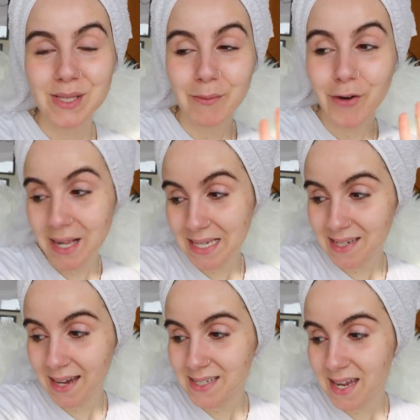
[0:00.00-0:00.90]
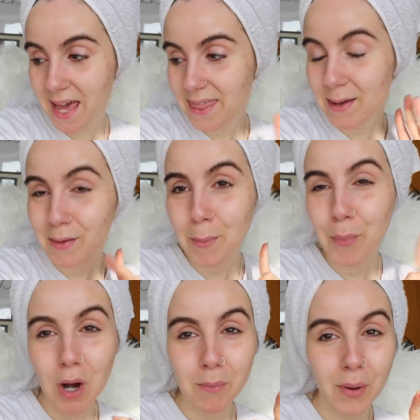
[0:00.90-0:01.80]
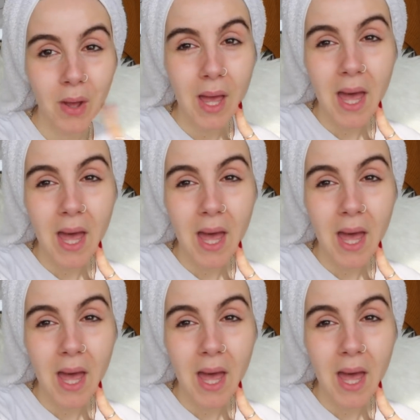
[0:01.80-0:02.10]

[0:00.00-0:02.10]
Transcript: So I'm really excited. I think I'm gonna pop